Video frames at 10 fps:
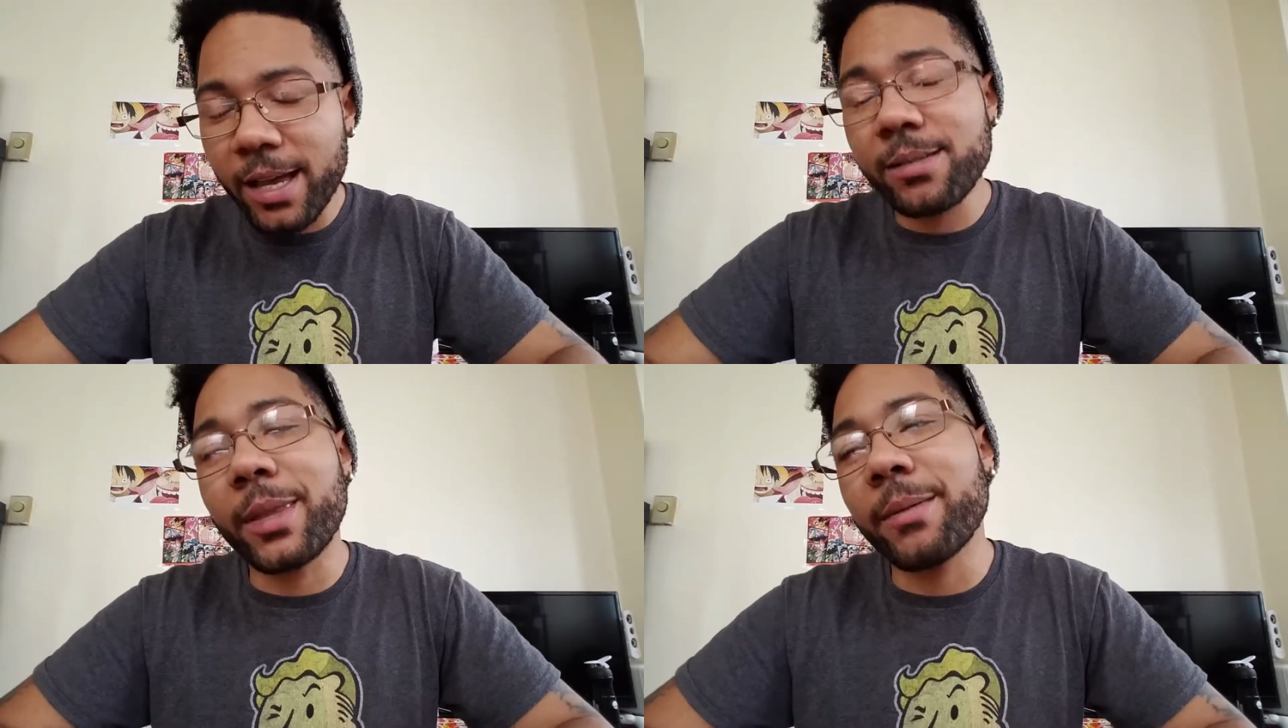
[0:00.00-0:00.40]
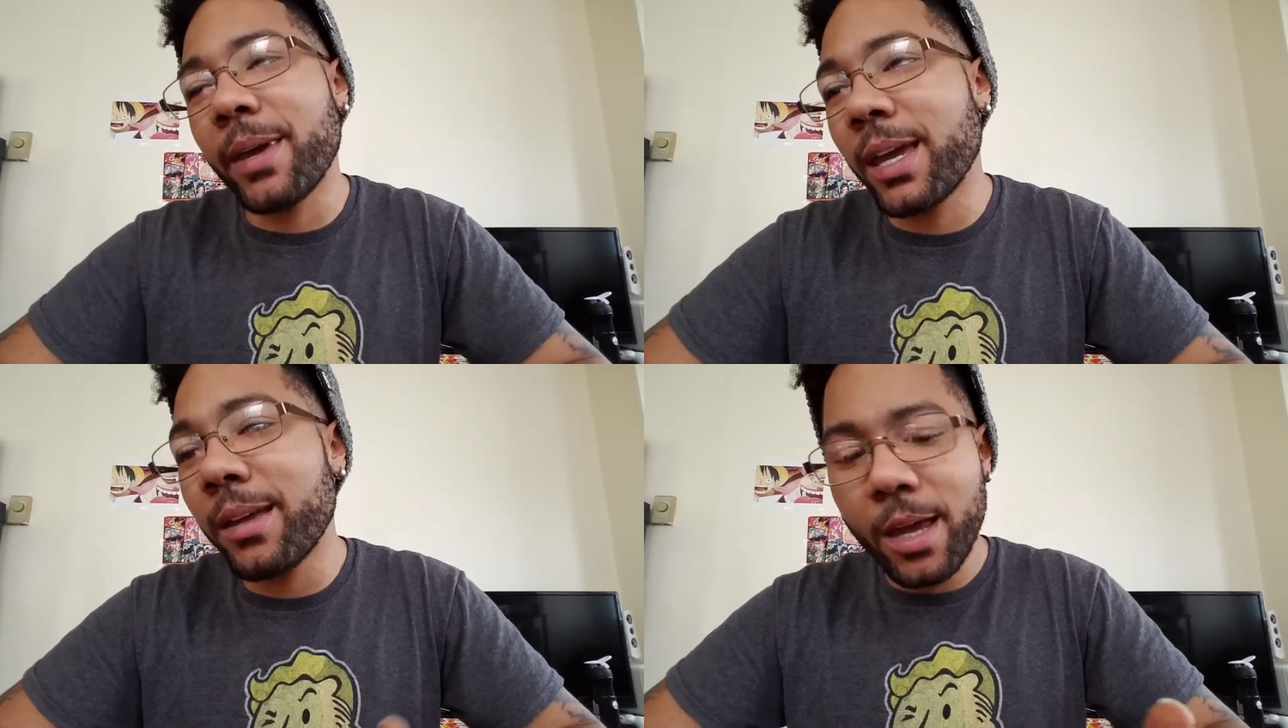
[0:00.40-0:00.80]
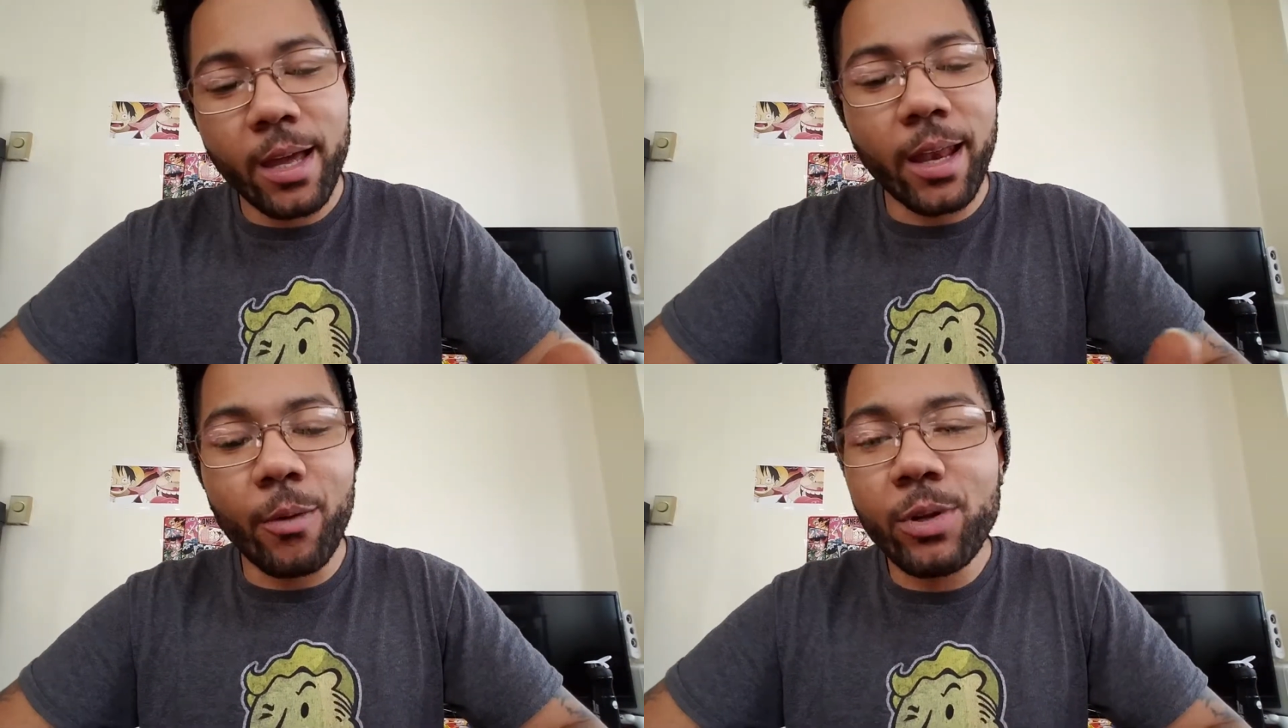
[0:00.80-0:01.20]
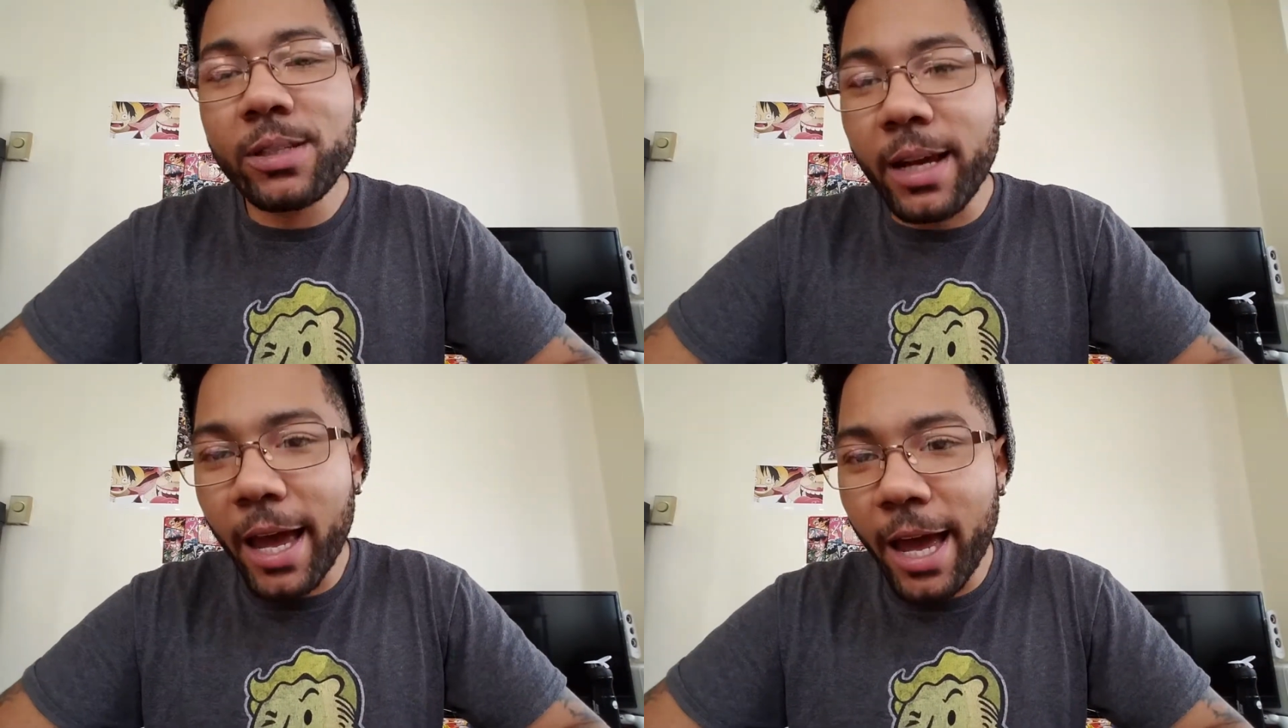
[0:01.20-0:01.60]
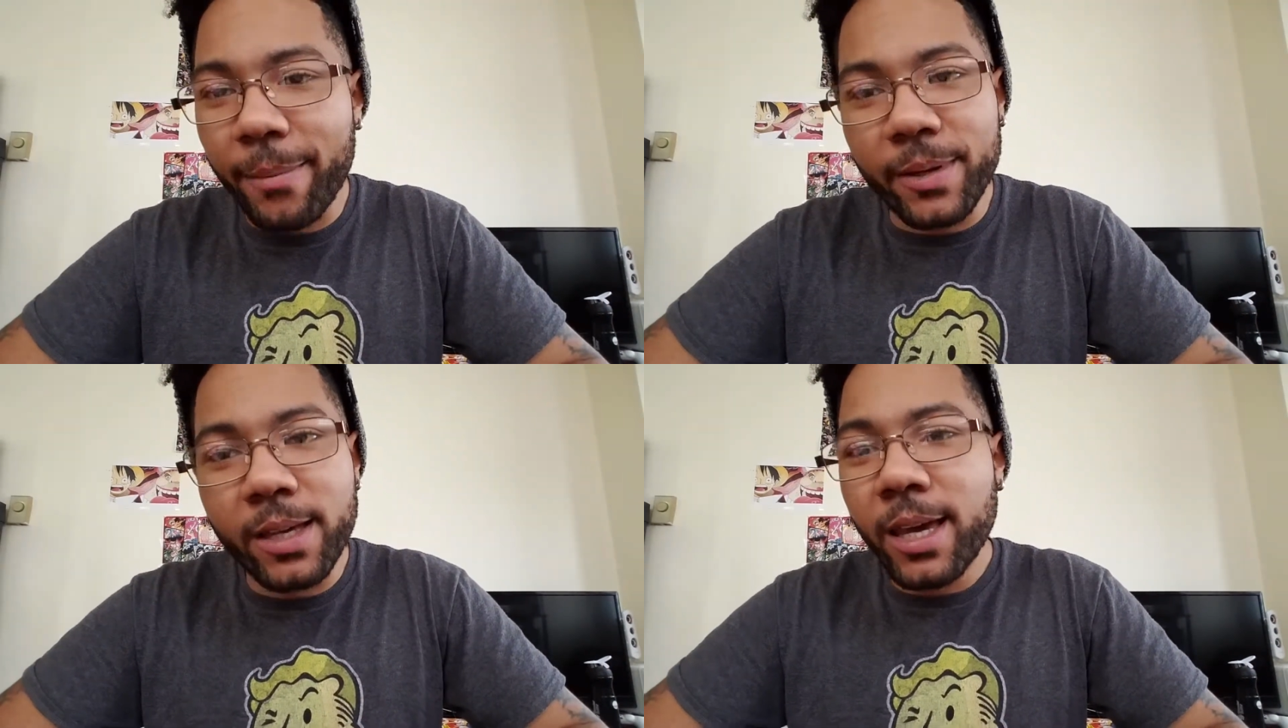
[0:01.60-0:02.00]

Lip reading: I'm like, man, like, what's gonna happen?